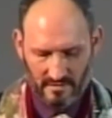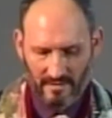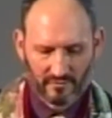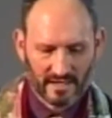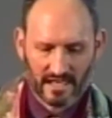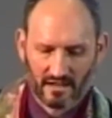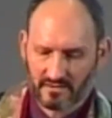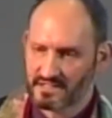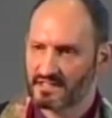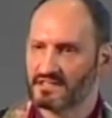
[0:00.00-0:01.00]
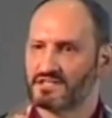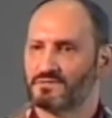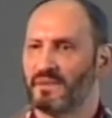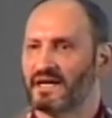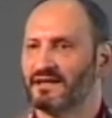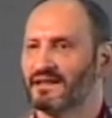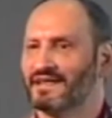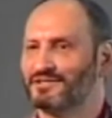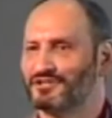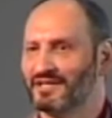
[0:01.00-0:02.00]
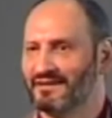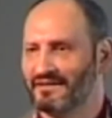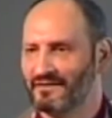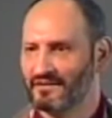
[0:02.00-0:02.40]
Everything else is speculation.